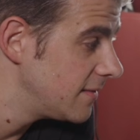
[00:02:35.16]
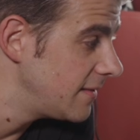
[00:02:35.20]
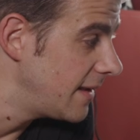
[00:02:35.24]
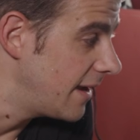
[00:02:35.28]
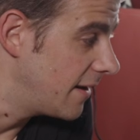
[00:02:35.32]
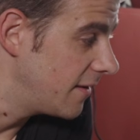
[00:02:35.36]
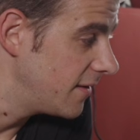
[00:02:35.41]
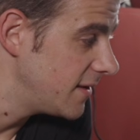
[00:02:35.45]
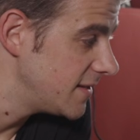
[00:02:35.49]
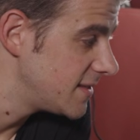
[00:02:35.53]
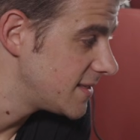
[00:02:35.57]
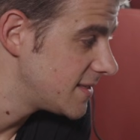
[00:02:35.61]

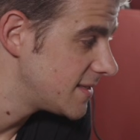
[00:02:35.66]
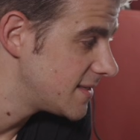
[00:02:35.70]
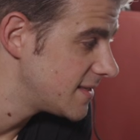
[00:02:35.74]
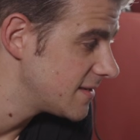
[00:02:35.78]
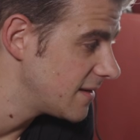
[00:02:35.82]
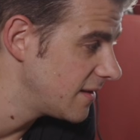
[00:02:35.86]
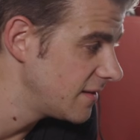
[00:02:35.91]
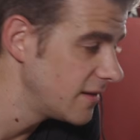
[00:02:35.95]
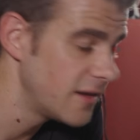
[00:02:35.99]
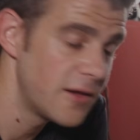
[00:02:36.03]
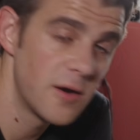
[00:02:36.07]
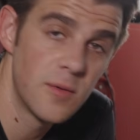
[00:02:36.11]
Now, it's
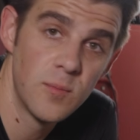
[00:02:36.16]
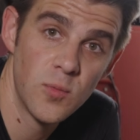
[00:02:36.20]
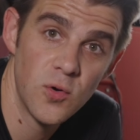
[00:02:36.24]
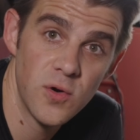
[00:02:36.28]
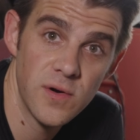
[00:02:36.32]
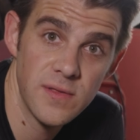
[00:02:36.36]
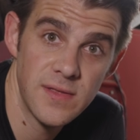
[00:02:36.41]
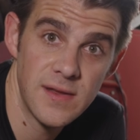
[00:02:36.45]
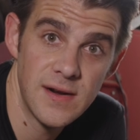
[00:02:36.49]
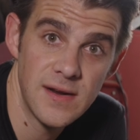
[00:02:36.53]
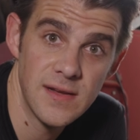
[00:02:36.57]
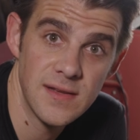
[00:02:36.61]
a little
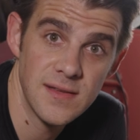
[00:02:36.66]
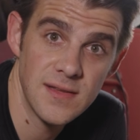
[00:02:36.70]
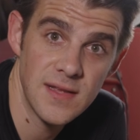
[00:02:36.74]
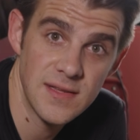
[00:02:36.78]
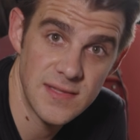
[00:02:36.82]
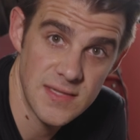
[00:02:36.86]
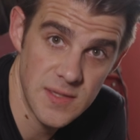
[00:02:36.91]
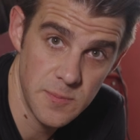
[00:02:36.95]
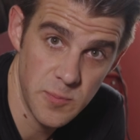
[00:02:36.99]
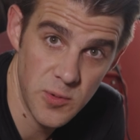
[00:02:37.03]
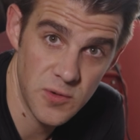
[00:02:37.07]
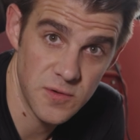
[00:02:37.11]
more than a
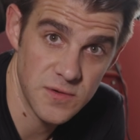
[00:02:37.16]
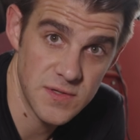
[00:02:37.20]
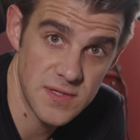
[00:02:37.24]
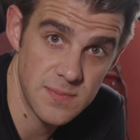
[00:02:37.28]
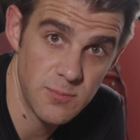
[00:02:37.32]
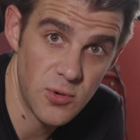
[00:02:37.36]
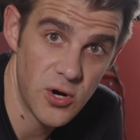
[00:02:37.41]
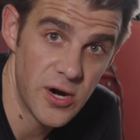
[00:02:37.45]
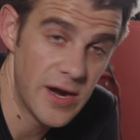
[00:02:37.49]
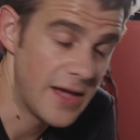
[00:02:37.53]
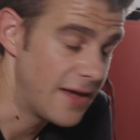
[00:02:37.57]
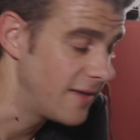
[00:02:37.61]
typical
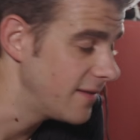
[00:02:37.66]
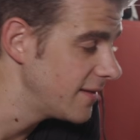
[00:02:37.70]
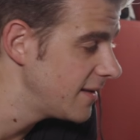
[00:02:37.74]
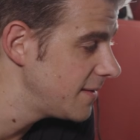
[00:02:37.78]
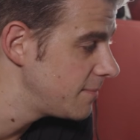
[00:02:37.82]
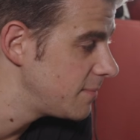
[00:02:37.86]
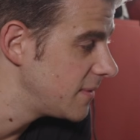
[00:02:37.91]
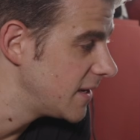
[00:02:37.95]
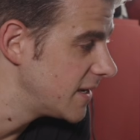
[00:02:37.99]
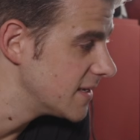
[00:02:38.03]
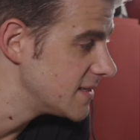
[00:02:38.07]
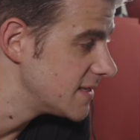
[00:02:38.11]
smart
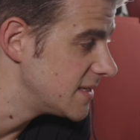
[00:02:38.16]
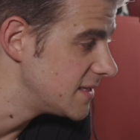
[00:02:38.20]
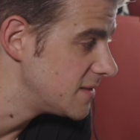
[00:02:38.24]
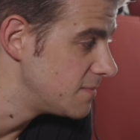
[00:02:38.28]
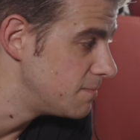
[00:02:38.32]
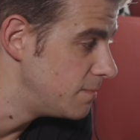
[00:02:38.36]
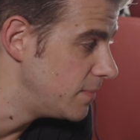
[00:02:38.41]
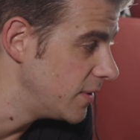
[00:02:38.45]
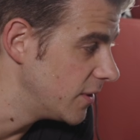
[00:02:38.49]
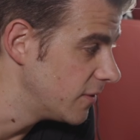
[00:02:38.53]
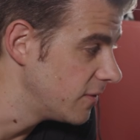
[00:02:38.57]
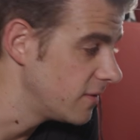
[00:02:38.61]
outlet because it's
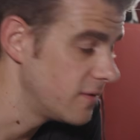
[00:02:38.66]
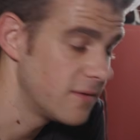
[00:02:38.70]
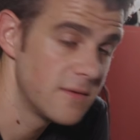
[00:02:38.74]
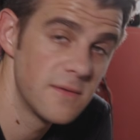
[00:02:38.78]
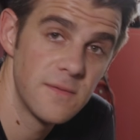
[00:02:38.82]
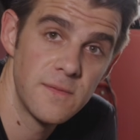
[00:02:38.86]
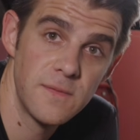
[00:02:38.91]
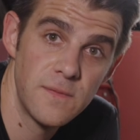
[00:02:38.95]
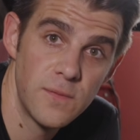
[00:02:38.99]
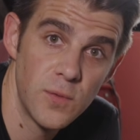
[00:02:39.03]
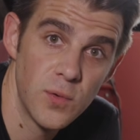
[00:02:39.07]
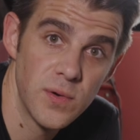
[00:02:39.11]
built
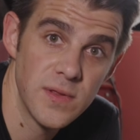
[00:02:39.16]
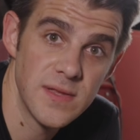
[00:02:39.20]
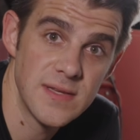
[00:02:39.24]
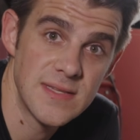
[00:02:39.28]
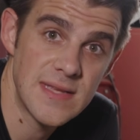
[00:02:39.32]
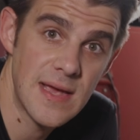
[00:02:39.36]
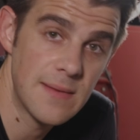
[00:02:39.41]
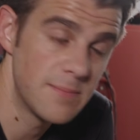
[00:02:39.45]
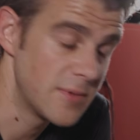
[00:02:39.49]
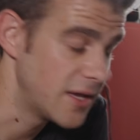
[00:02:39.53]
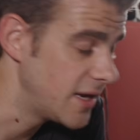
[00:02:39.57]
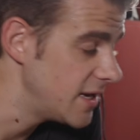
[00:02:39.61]
for this
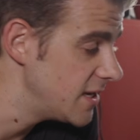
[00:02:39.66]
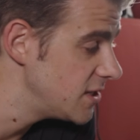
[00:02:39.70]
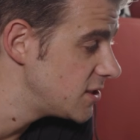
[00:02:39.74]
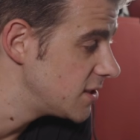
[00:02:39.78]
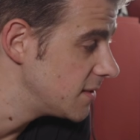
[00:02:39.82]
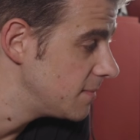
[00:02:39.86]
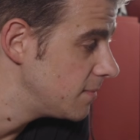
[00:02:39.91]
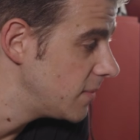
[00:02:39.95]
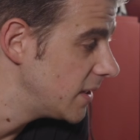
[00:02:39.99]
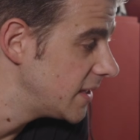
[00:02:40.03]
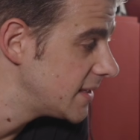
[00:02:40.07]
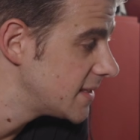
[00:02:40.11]

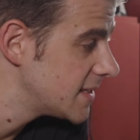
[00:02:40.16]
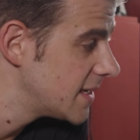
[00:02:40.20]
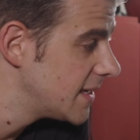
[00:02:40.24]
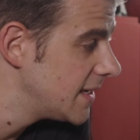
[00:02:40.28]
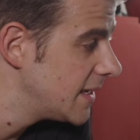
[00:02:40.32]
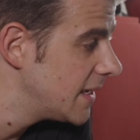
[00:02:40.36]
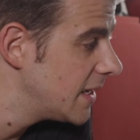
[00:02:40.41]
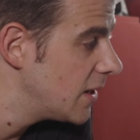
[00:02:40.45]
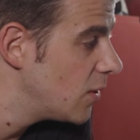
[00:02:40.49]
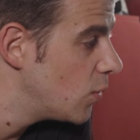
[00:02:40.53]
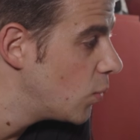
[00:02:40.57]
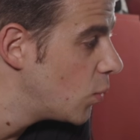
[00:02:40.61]
application, but
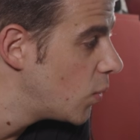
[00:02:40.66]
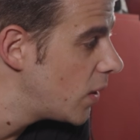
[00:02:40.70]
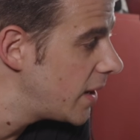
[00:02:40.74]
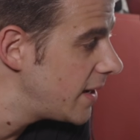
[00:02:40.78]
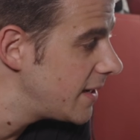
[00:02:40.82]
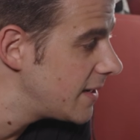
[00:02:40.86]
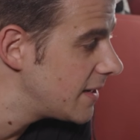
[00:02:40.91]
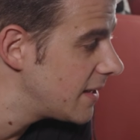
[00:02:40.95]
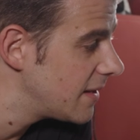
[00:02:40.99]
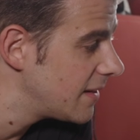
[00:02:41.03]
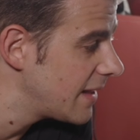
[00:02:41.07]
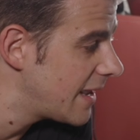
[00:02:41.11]
what
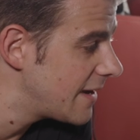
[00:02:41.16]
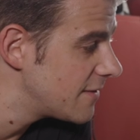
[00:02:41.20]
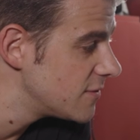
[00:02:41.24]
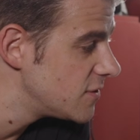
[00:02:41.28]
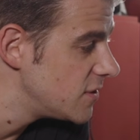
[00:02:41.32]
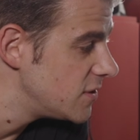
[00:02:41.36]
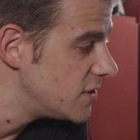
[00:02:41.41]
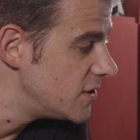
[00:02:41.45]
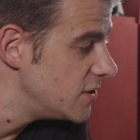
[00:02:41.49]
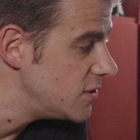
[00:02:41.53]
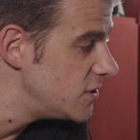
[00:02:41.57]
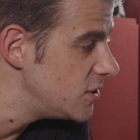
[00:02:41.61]
it allows
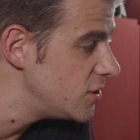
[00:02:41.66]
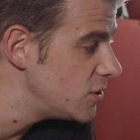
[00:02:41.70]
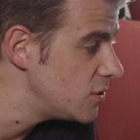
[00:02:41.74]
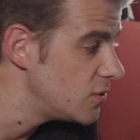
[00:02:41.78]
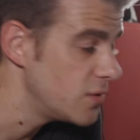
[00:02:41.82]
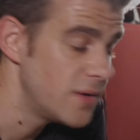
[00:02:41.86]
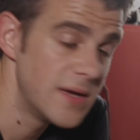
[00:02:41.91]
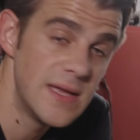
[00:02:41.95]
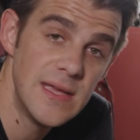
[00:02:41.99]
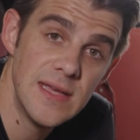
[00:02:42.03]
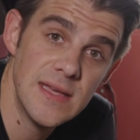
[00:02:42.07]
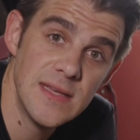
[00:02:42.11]
you to
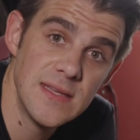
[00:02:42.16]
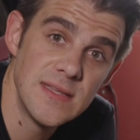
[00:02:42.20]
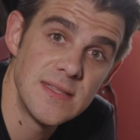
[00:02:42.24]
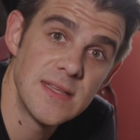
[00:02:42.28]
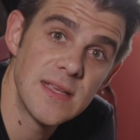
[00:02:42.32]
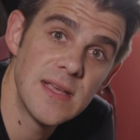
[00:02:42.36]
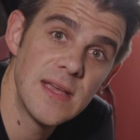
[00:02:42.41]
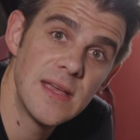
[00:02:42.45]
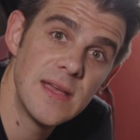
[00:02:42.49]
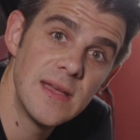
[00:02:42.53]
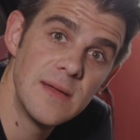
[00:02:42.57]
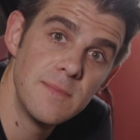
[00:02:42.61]
do is
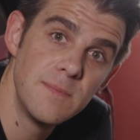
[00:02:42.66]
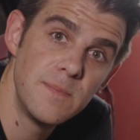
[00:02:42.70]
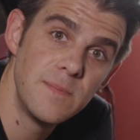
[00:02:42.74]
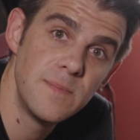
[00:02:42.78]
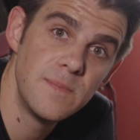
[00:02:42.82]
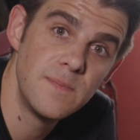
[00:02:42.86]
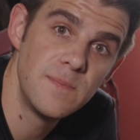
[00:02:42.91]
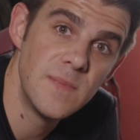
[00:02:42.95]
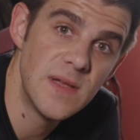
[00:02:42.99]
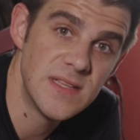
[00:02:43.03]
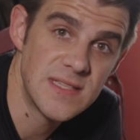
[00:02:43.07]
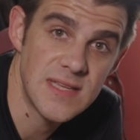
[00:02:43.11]

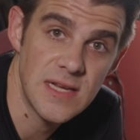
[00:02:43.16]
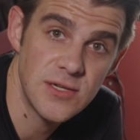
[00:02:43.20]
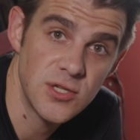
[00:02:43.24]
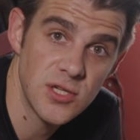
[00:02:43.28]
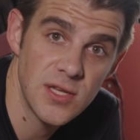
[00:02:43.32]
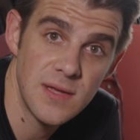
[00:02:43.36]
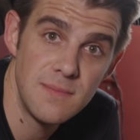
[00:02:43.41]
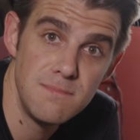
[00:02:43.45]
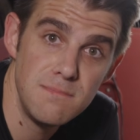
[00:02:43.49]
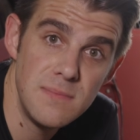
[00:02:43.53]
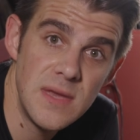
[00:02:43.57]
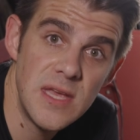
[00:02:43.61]

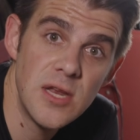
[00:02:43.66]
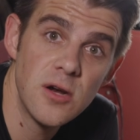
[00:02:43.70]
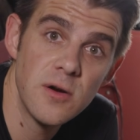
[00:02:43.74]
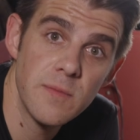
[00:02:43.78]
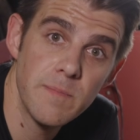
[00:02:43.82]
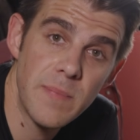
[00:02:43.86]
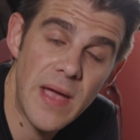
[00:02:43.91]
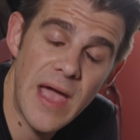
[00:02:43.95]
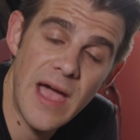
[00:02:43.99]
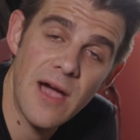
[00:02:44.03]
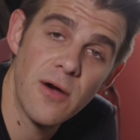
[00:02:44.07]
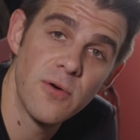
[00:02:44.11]
essentially meter
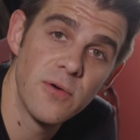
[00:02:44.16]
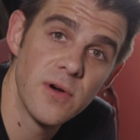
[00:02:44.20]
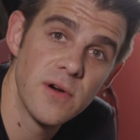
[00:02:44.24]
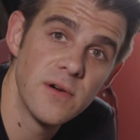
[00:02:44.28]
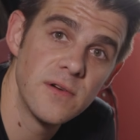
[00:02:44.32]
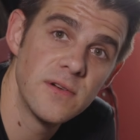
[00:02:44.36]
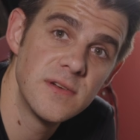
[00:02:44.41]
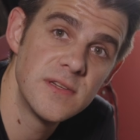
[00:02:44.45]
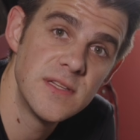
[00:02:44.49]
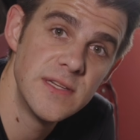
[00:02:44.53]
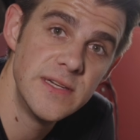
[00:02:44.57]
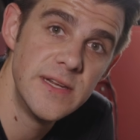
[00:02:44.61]

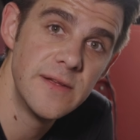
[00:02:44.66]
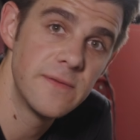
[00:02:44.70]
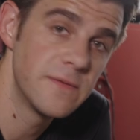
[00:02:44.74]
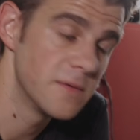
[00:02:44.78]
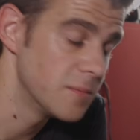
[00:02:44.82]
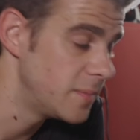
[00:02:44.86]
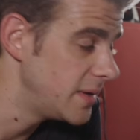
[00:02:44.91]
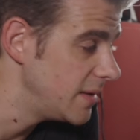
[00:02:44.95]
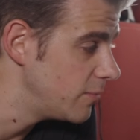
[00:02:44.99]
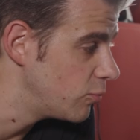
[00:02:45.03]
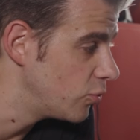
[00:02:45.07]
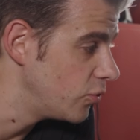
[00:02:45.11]
power to
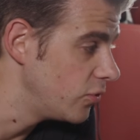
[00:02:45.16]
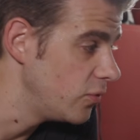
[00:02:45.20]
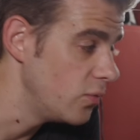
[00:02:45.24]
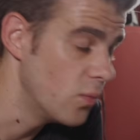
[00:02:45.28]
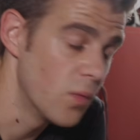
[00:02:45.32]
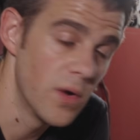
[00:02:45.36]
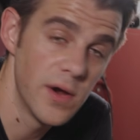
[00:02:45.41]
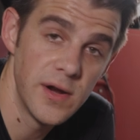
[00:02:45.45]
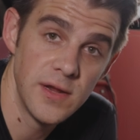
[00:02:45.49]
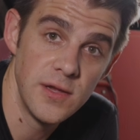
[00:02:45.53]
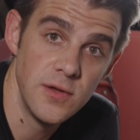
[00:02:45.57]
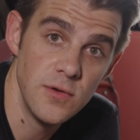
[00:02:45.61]
different people who
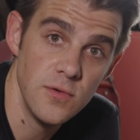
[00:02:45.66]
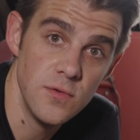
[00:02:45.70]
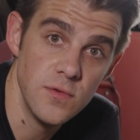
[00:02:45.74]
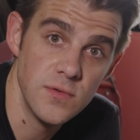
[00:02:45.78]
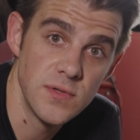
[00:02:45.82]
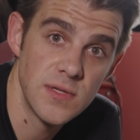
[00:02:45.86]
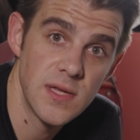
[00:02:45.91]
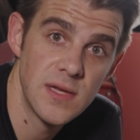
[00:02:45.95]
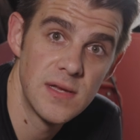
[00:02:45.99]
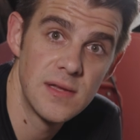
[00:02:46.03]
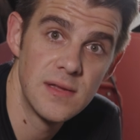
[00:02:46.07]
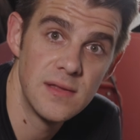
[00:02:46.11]
want to
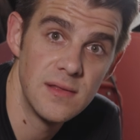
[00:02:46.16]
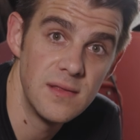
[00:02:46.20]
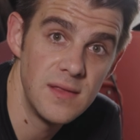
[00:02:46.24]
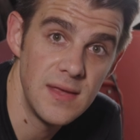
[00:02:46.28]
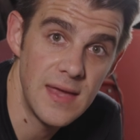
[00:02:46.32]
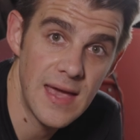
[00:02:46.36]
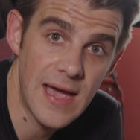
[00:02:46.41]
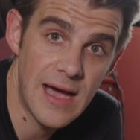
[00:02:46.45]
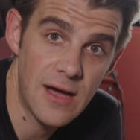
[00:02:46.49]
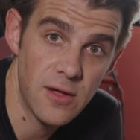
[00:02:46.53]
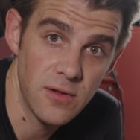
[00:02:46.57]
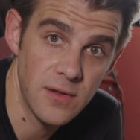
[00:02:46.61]
use
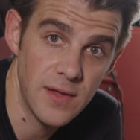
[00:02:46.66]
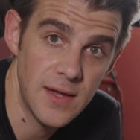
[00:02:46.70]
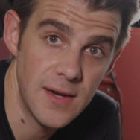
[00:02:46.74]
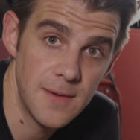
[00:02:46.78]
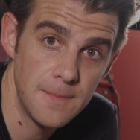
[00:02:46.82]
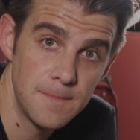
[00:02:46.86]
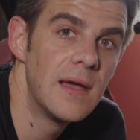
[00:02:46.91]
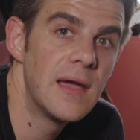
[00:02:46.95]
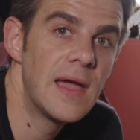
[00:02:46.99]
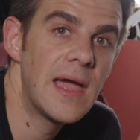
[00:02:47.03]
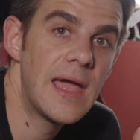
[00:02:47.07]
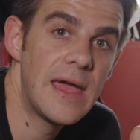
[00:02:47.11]
the outlet.
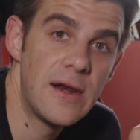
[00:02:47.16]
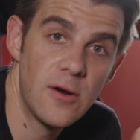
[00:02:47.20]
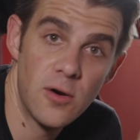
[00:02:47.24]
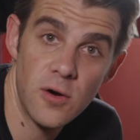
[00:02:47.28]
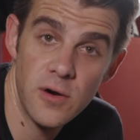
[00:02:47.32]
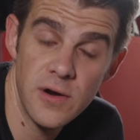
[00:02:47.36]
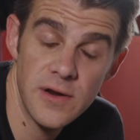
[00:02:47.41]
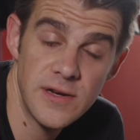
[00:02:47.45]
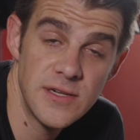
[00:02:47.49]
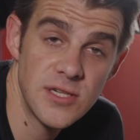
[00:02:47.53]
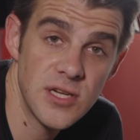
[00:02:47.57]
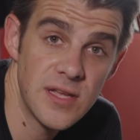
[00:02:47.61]
And
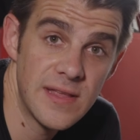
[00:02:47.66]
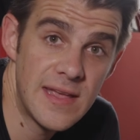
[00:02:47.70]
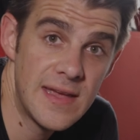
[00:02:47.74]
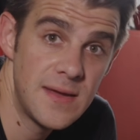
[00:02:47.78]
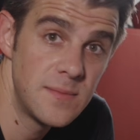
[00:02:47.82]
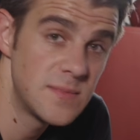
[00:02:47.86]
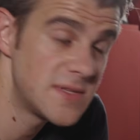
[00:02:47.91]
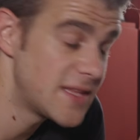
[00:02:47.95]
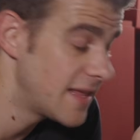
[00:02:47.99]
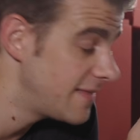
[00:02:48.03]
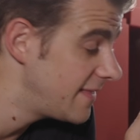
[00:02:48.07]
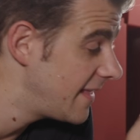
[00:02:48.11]
Orange
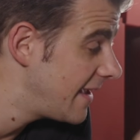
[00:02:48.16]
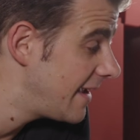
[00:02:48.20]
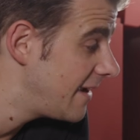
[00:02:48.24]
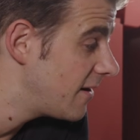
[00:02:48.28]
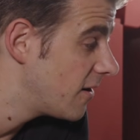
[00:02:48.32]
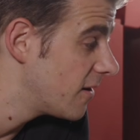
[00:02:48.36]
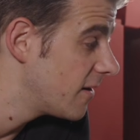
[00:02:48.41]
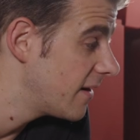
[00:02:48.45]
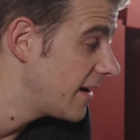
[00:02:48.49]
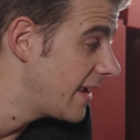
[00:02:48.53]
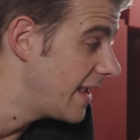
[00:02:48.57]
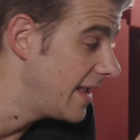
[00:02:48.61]
claims that they
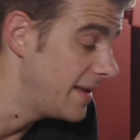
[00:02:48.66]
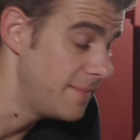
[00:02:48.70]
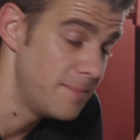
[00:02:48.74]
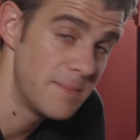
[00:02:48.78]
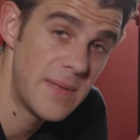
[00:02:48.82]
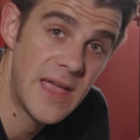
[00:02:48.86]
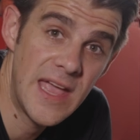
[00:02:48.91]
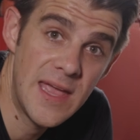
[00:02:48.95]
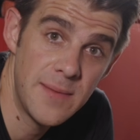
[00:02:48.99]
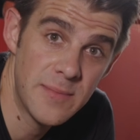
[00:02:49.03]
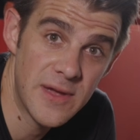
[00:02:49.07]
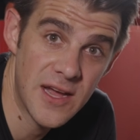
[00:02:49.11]
are a
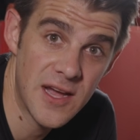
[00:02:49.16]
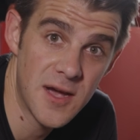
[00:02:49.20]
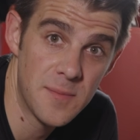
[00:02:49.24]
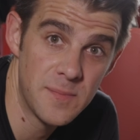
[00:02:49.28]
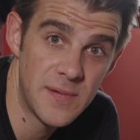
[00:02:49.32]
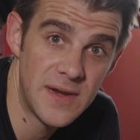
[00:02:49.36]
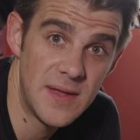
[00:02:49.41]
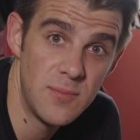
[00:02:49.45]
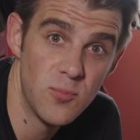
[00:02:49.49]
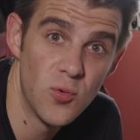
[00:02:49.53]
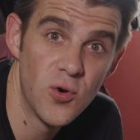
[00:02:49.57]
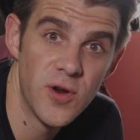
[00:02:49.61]
payment
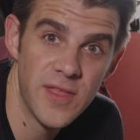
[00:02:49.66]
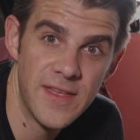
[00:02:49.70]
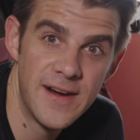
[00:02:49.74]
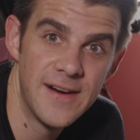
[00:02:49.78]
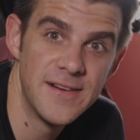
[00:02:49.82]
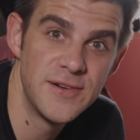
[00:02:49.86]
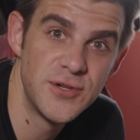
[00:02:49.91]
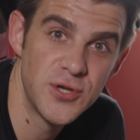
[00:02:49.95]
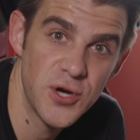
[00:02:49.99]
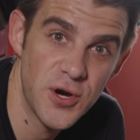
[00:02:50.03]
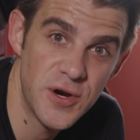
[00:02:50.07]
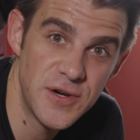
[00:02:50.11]
company more than
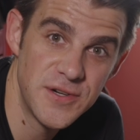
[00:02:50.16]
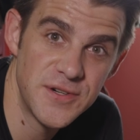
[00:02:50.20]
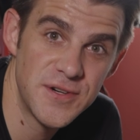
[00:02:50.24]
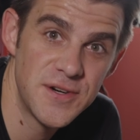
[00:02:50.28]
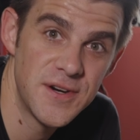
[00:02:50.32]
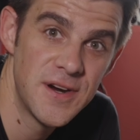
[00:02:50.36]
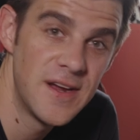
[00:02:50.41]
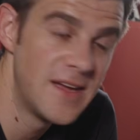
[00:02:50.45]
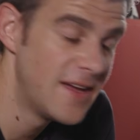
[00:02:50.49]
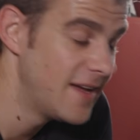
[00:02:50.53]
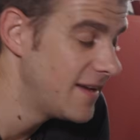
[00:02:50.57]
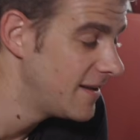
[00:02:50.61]
a charger